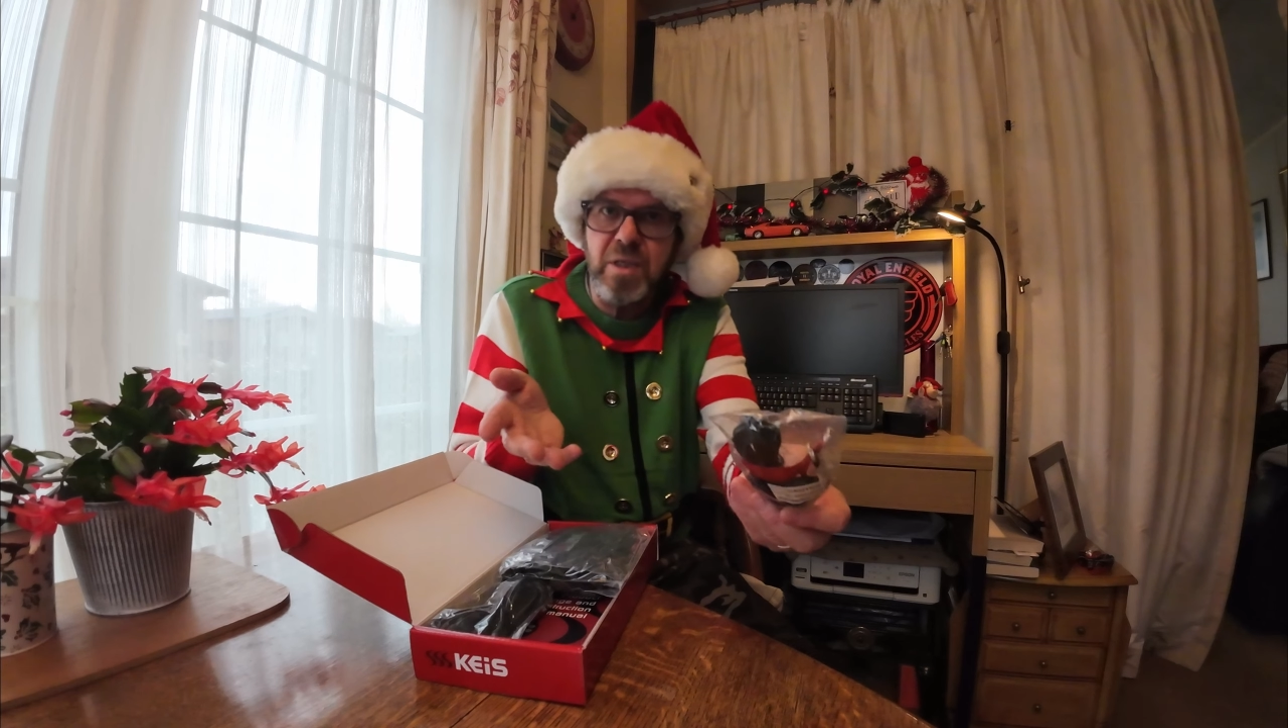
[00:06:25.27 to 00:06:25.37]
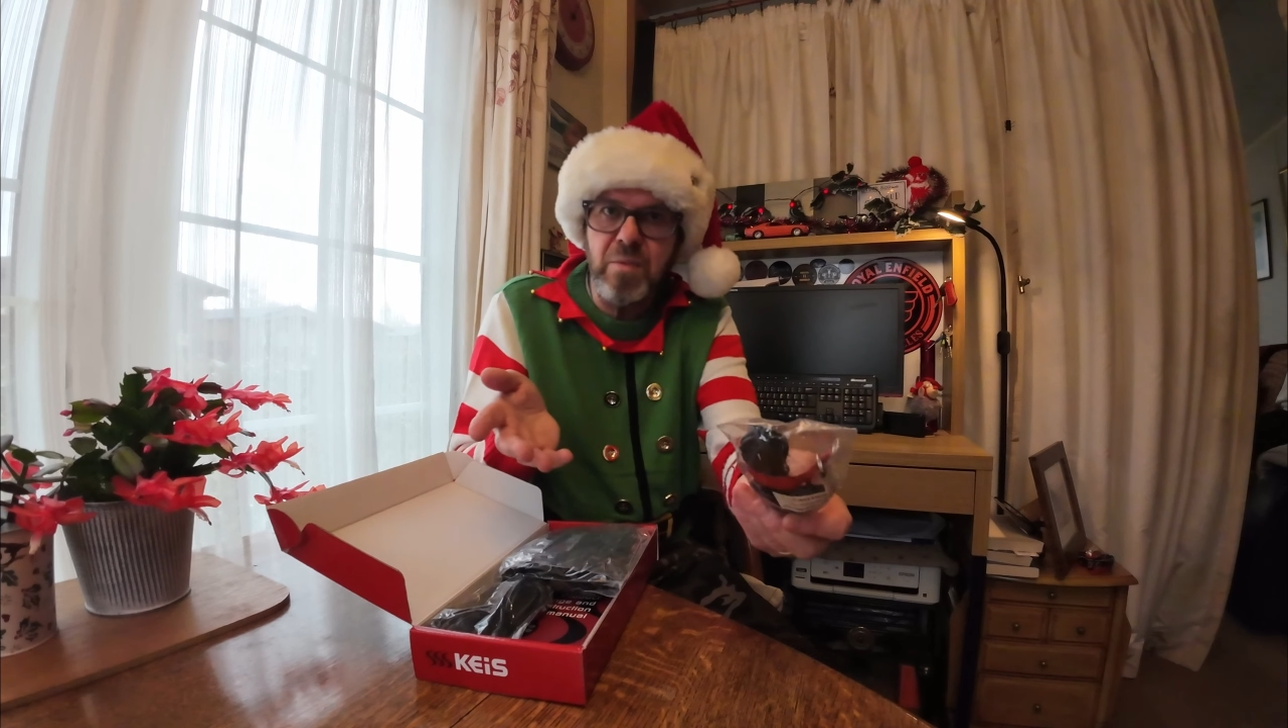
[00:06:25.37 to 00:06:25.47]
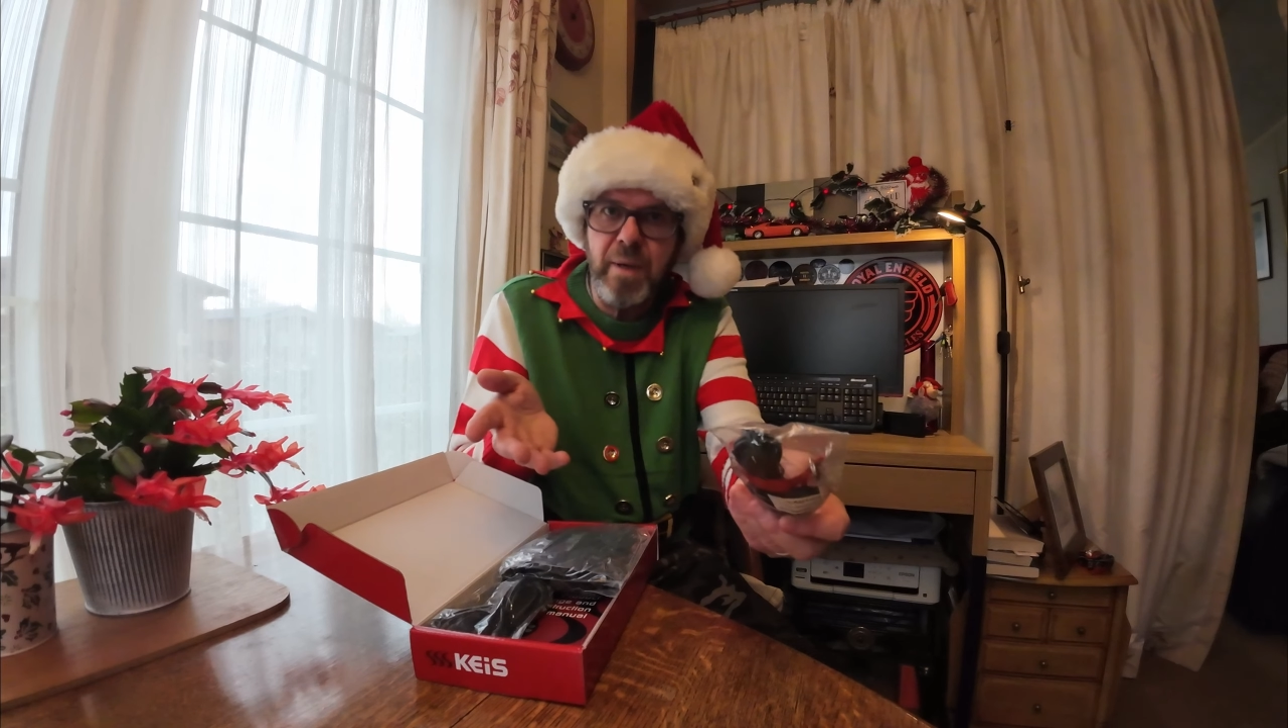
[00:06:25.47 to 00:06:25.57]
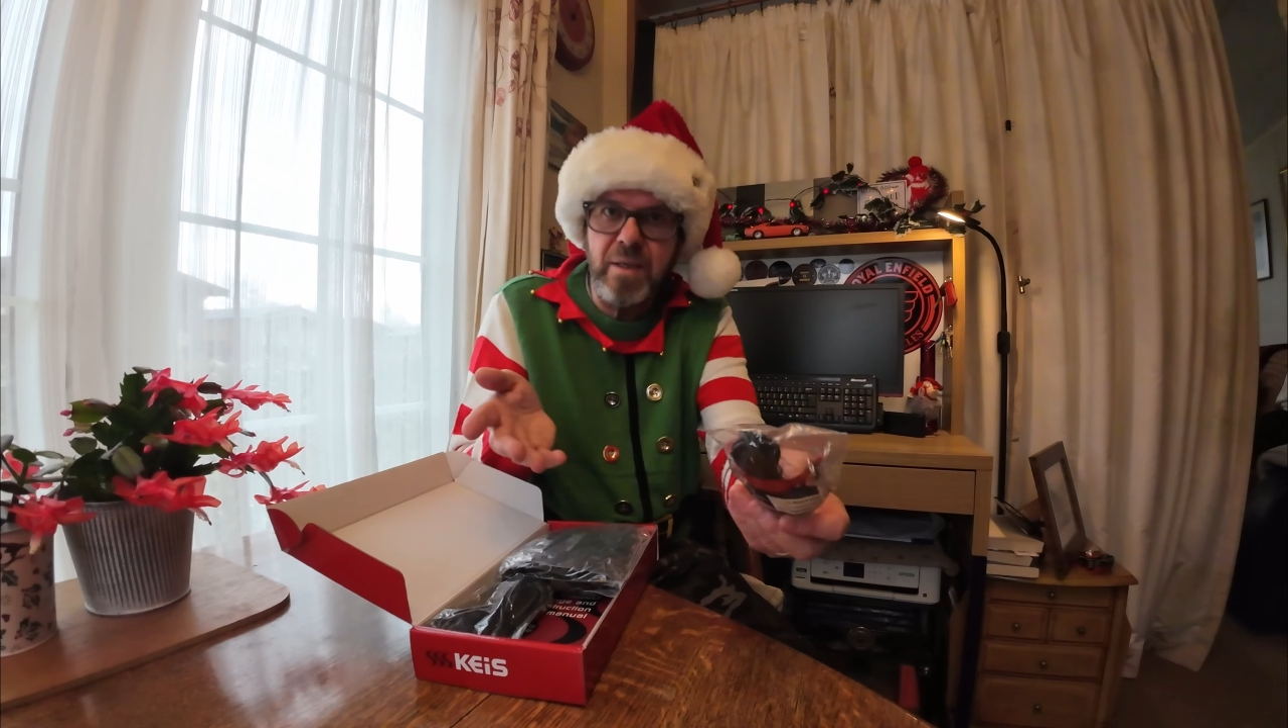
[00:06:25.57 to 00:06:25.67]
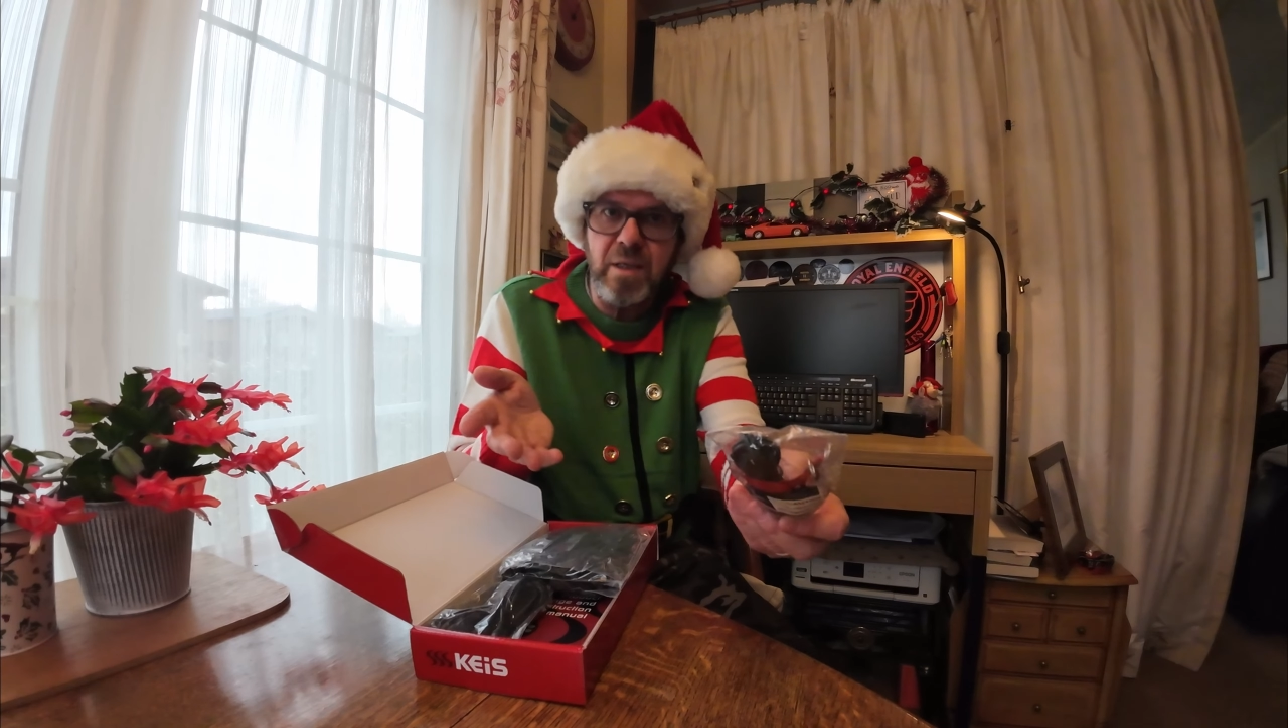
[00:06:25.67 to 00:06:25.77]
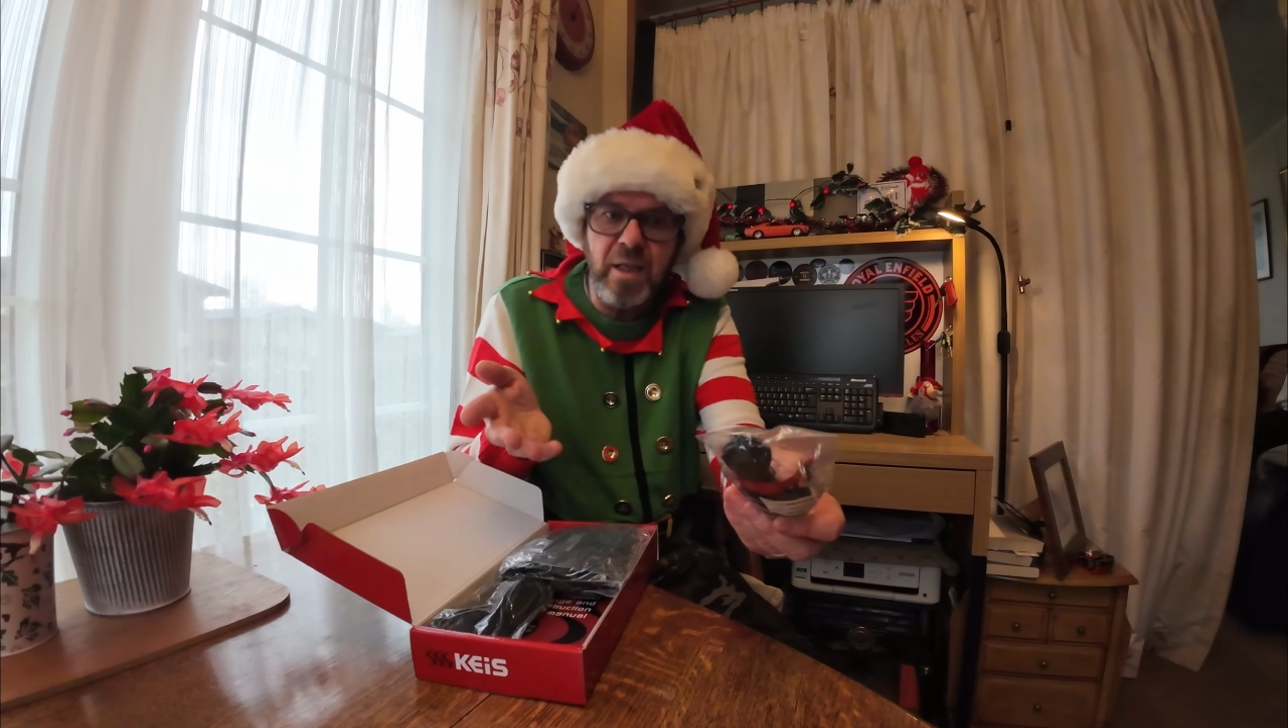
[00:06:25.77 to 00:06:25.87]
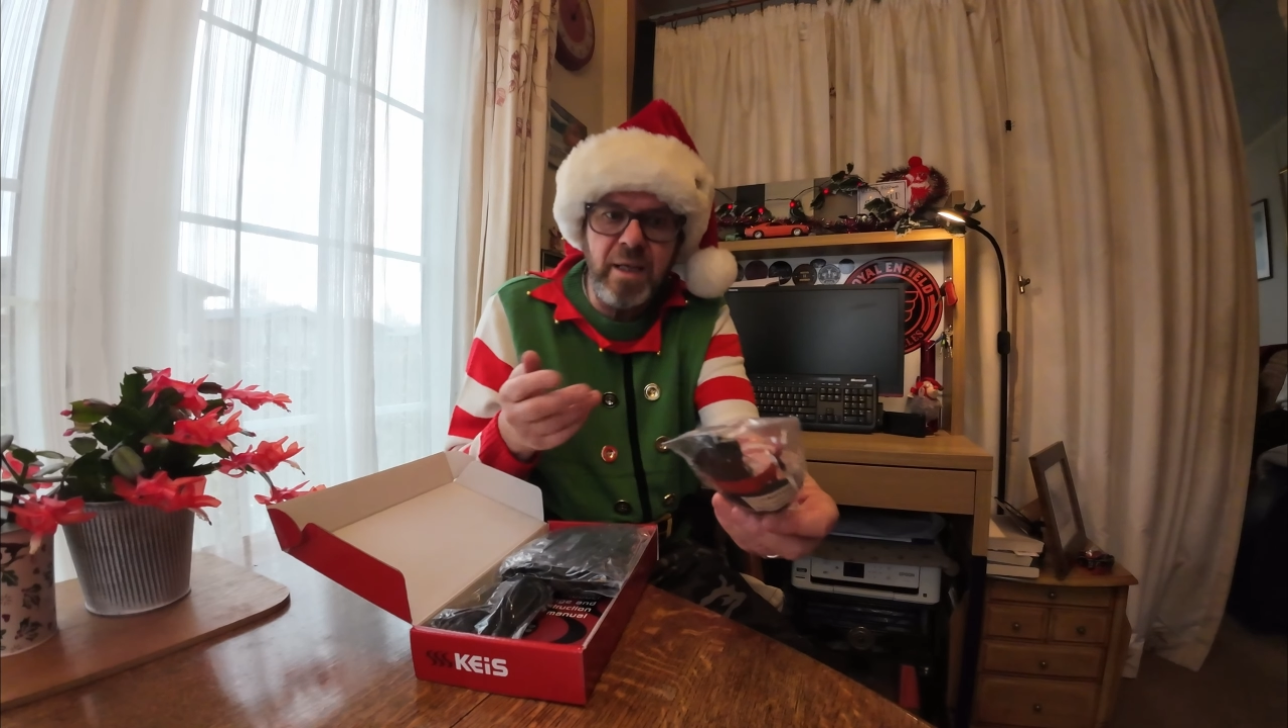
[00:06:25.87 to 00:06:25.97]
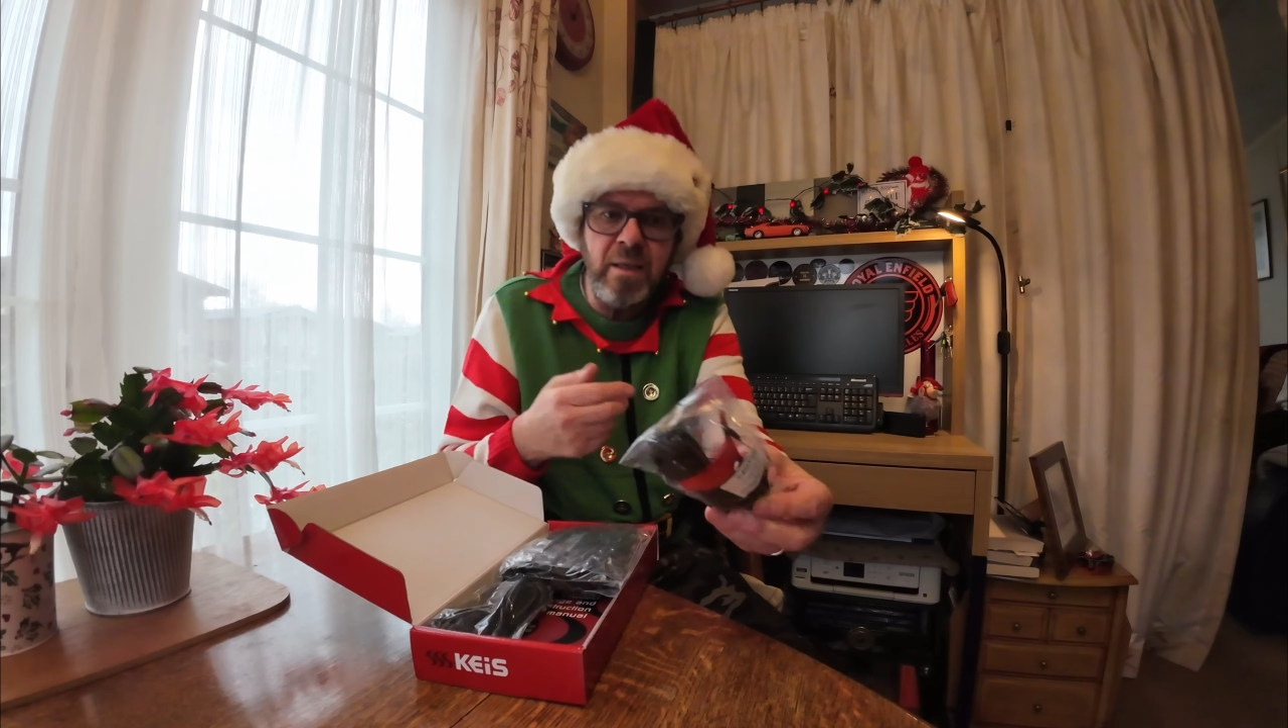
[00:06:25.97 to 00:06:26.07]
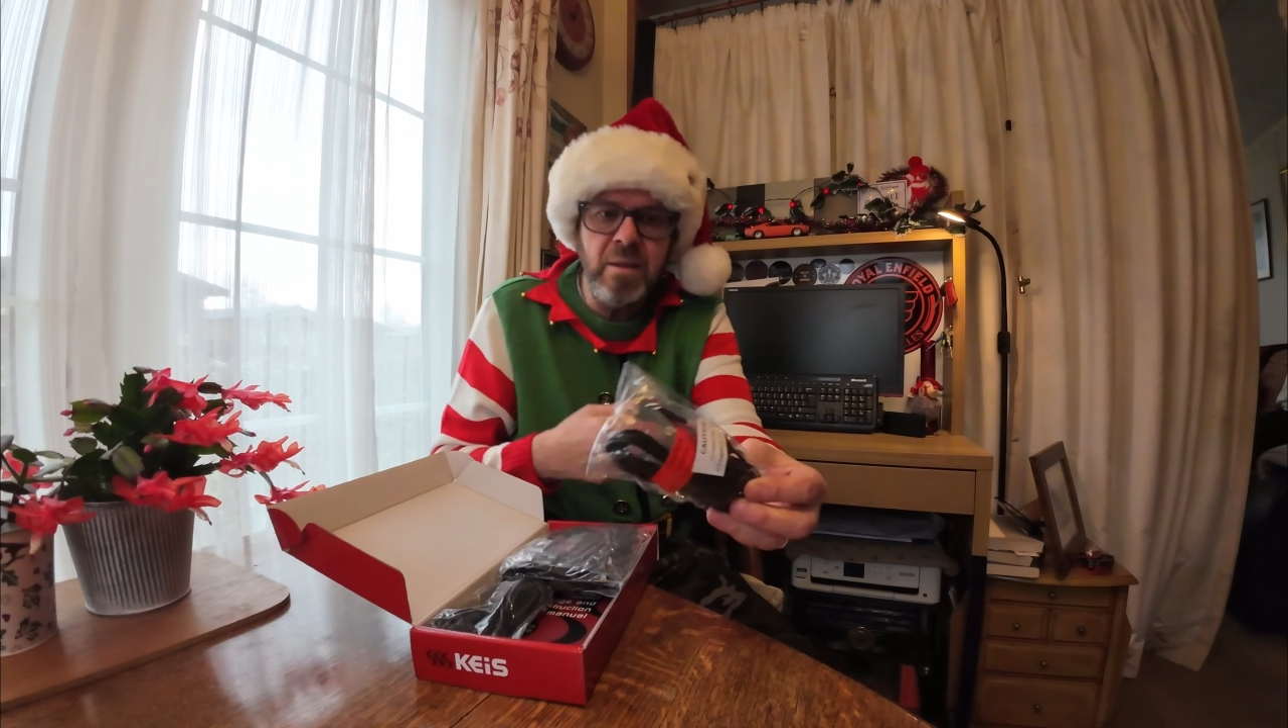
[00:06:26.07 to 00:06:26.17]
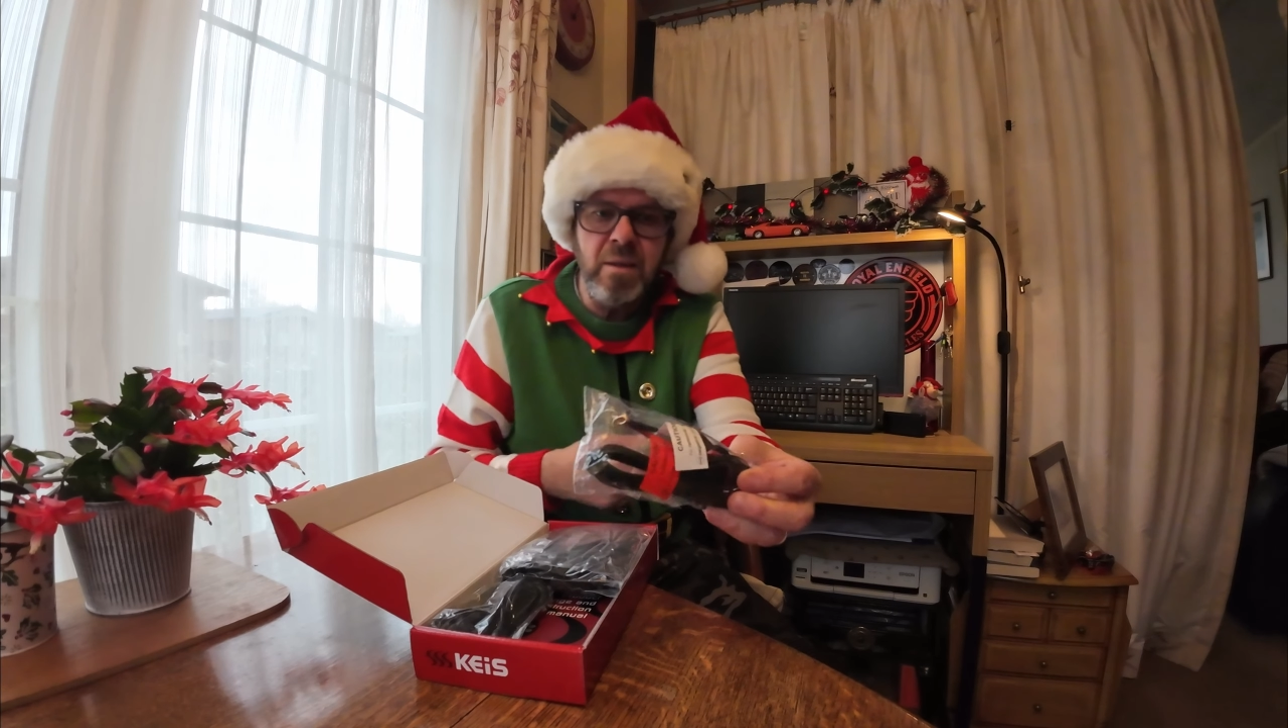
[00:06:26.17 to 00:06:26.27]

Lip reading: independently.